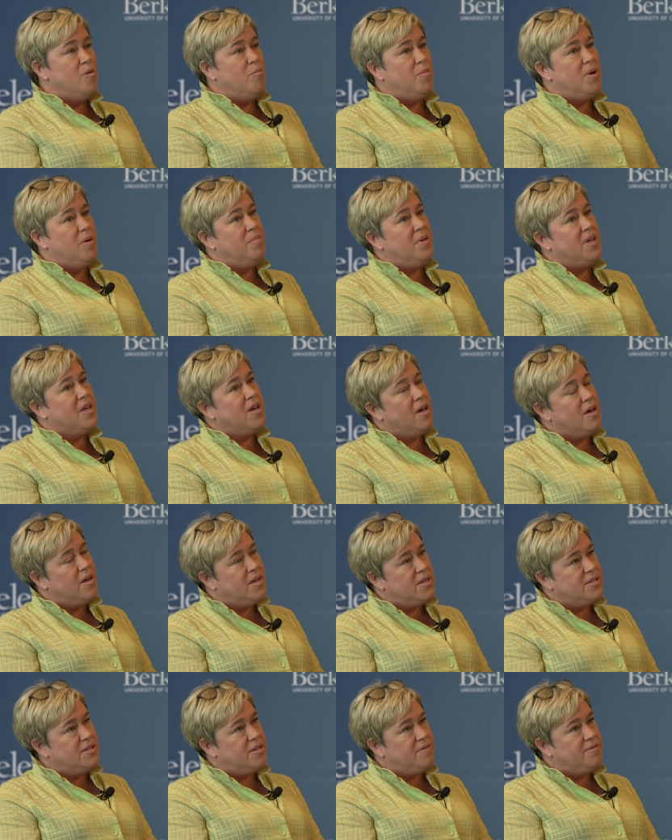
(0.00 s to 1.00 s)
But
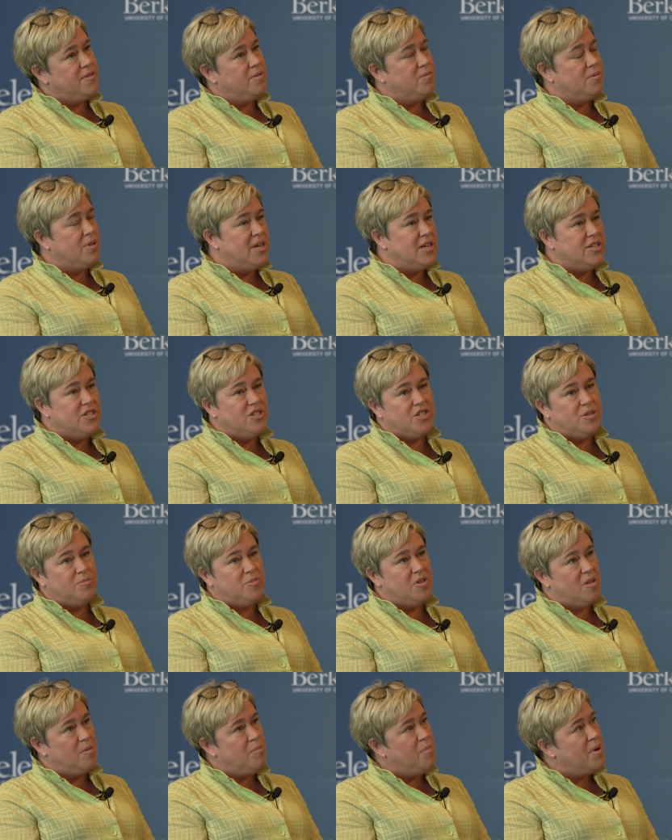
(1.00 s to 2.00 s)
because of the relationship
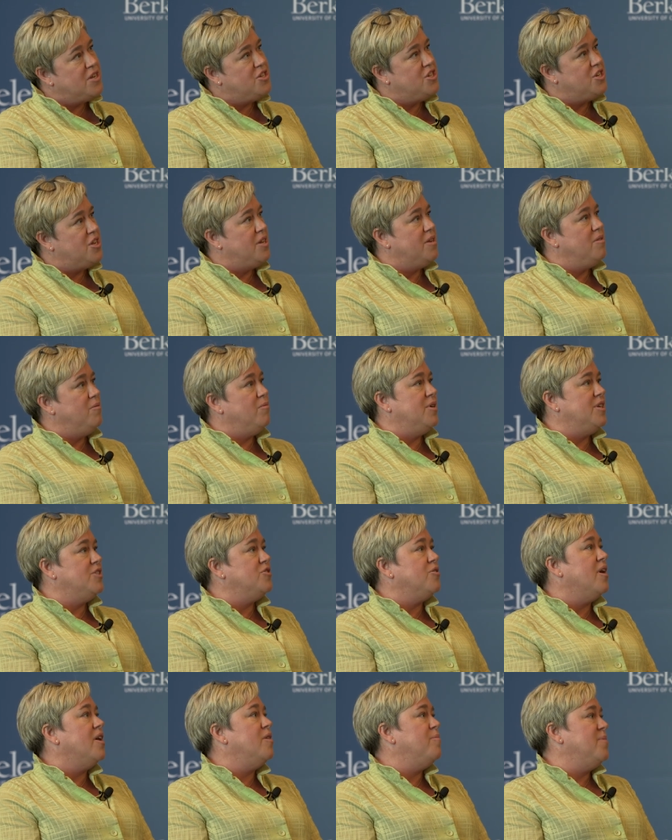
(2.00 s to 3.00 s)
to the budget, we
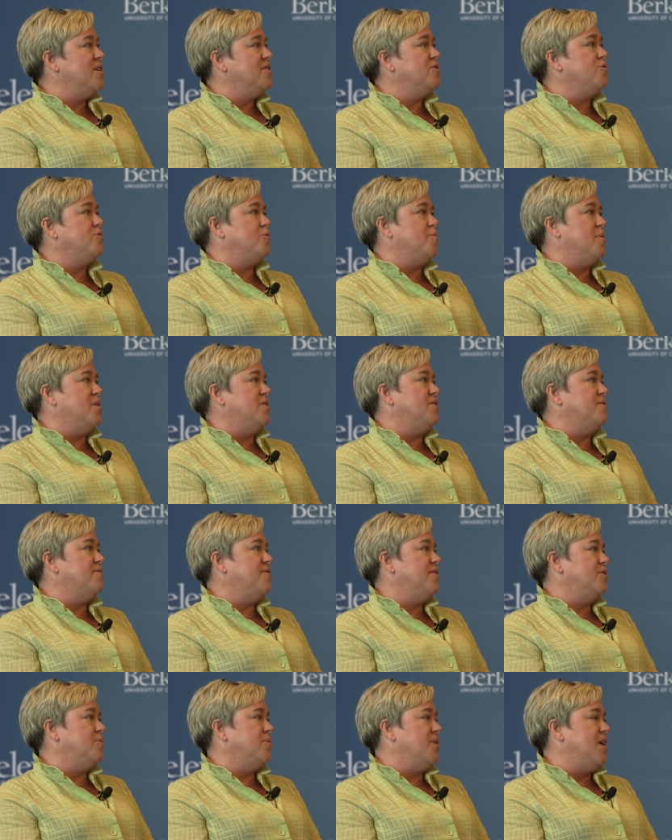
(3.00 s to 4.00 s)
try to be as responsive
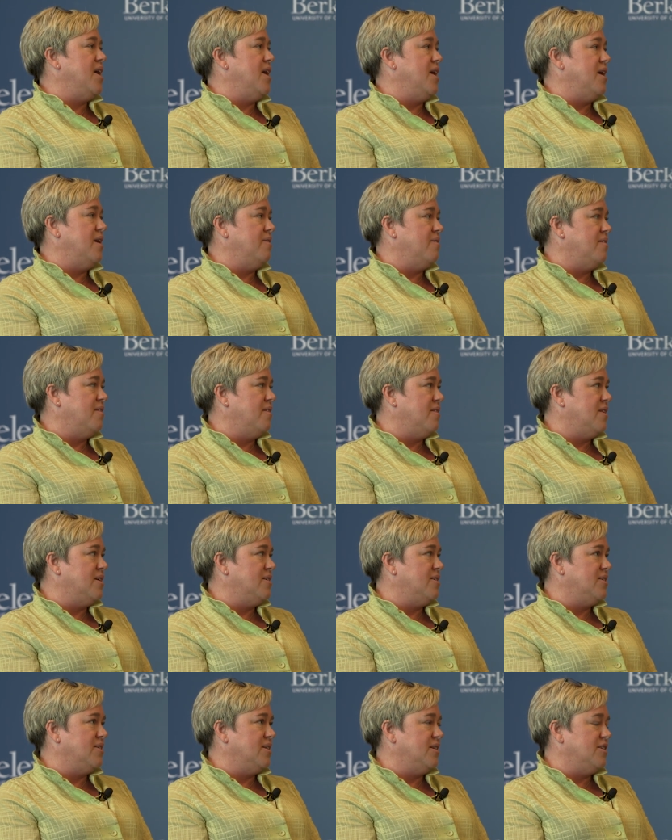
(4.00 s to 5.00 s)
as we can to the
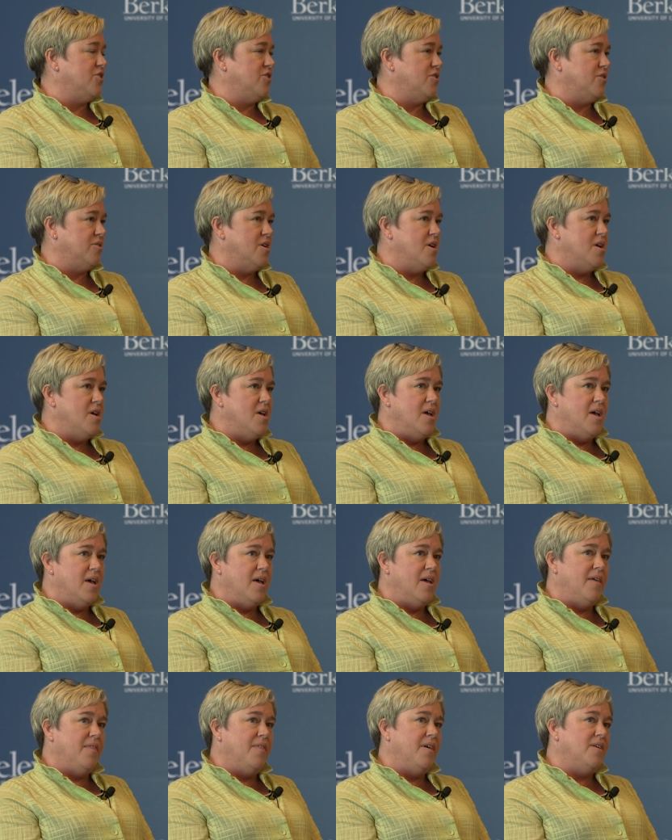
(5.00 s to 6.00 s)
legislature.
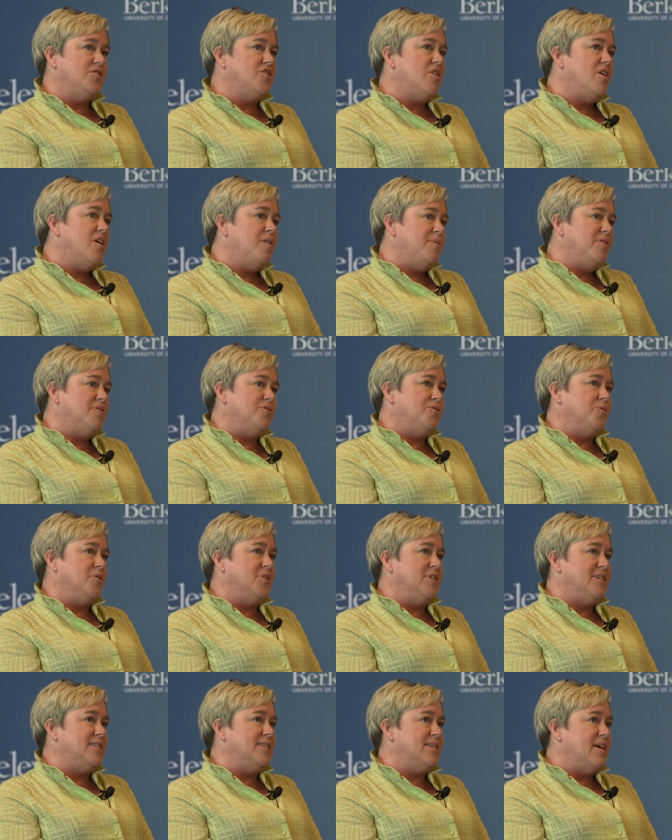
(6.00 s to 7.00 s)
Uh, the autonomy is
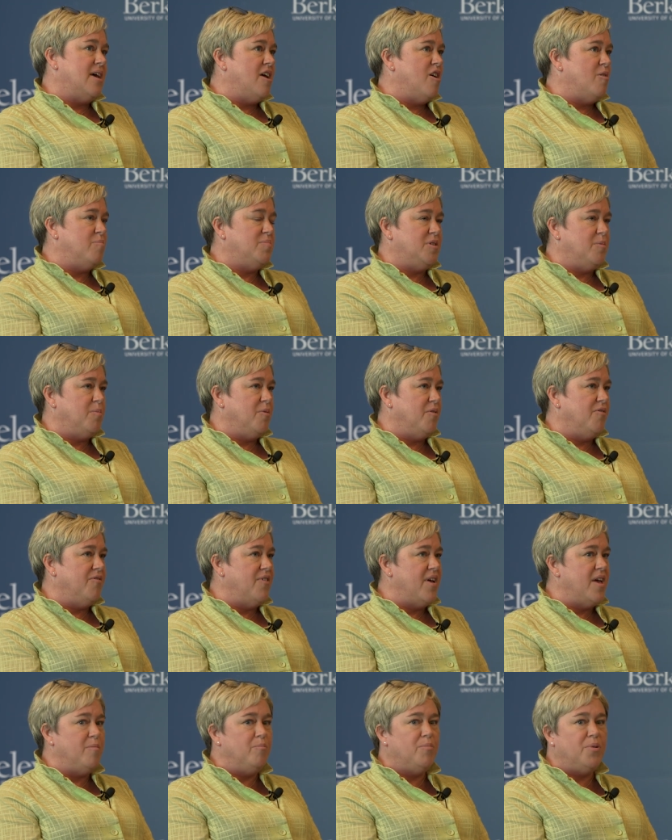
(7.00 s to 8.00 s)
really set up to
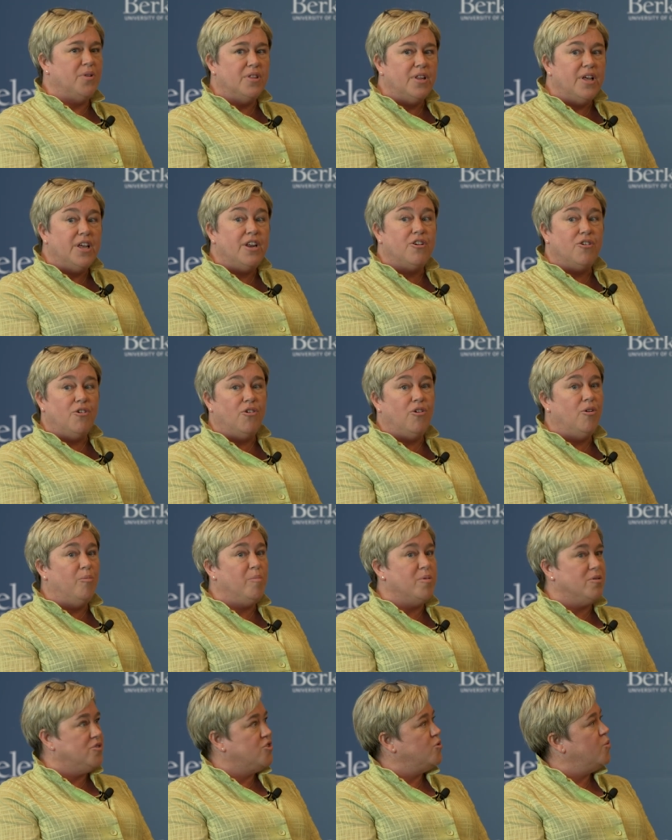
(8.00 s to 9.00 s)
prevent political
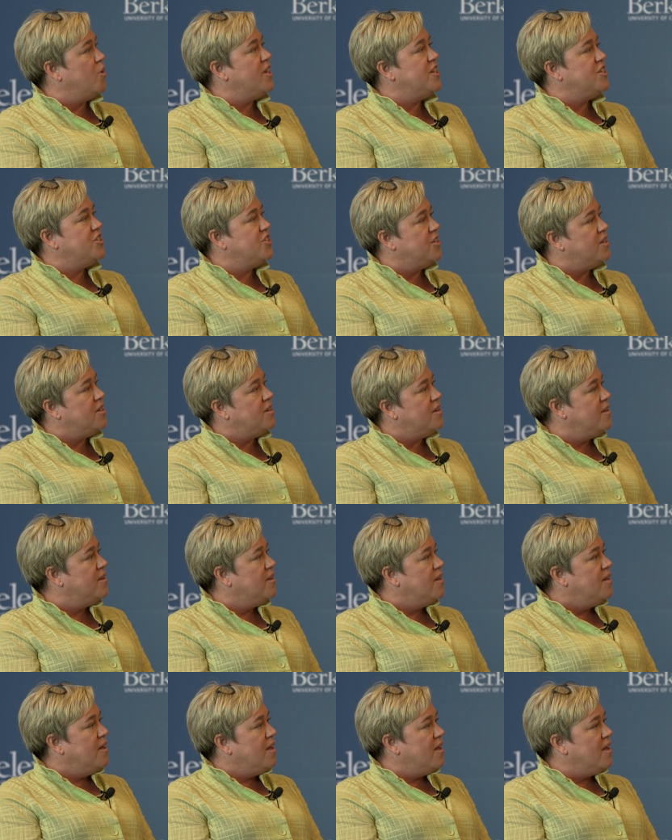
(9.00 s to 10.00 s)
persuasion
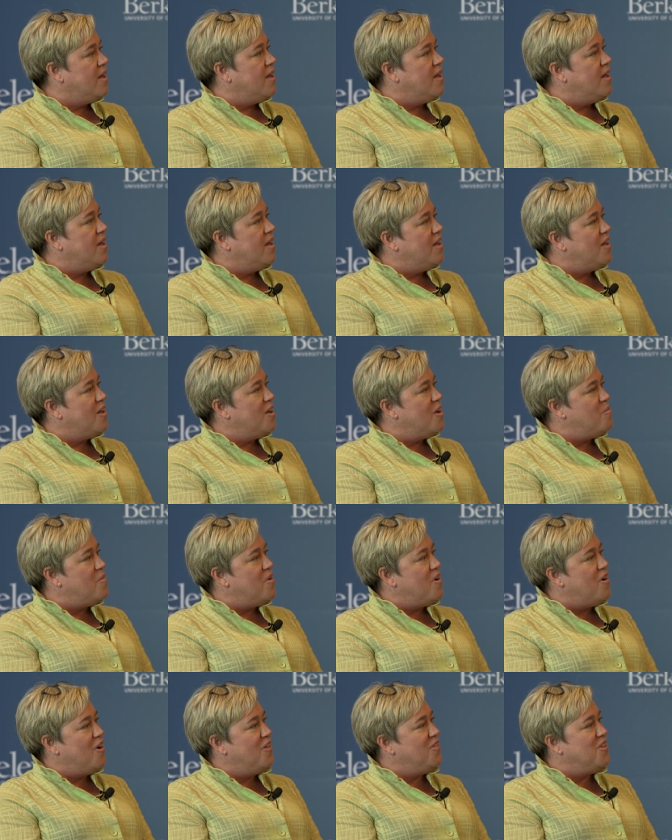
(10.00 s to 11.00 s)
uh, um,
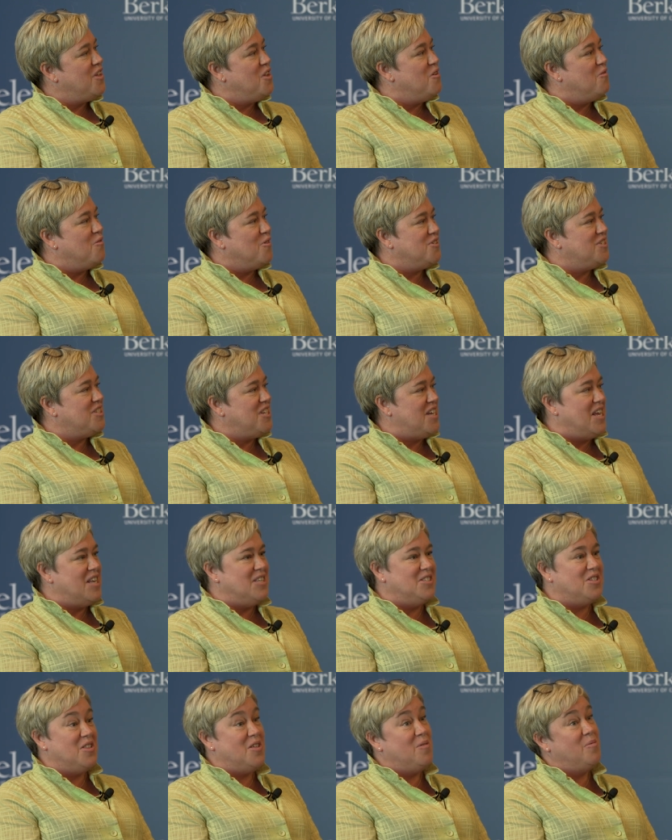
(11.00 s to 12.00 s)
on the university
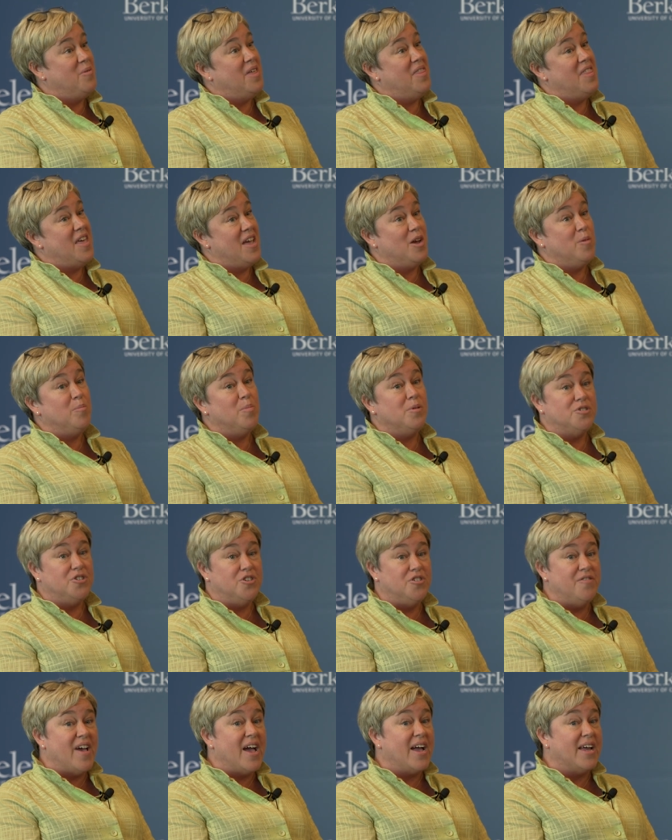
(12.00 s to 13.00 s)
and so that way they could
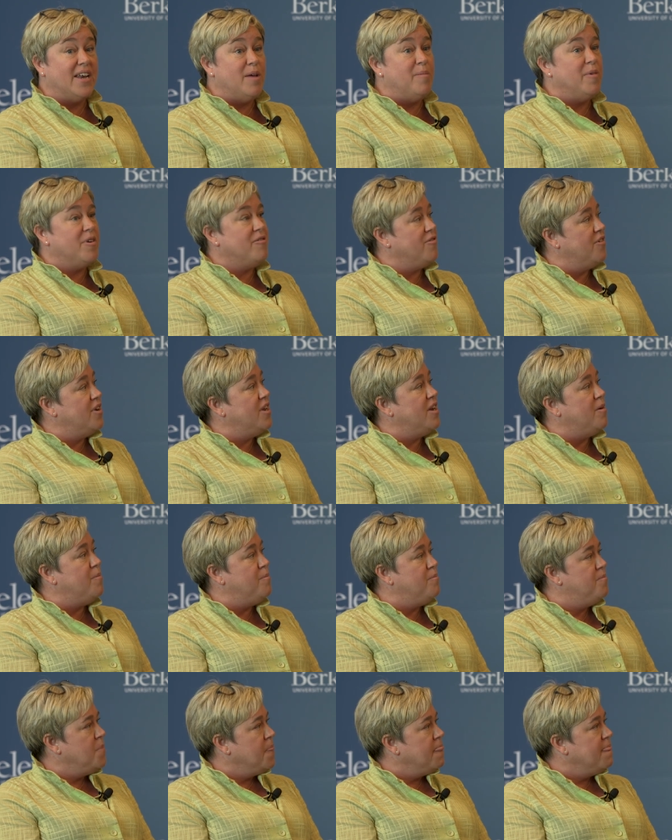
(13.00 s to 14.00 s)
preserve academic
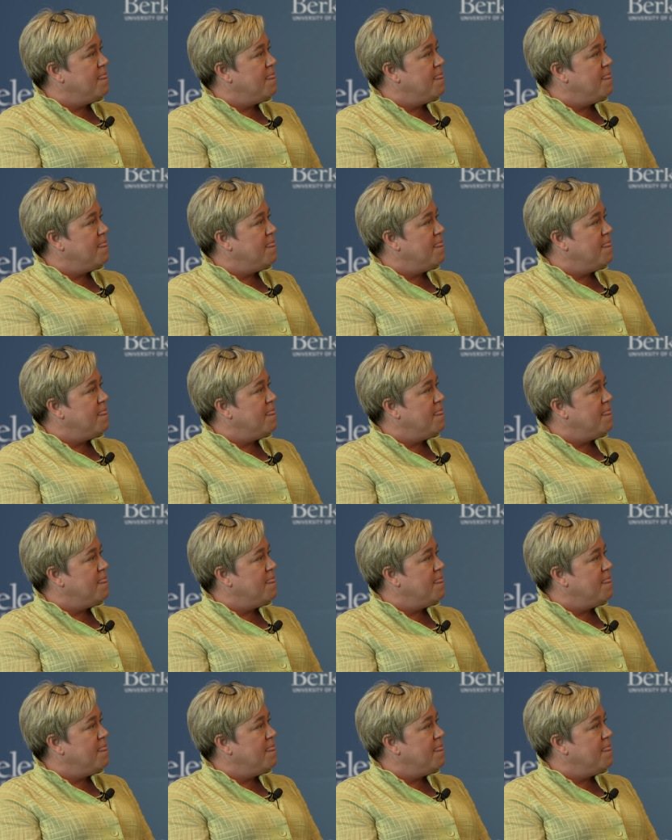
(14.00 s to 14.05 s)
freedom.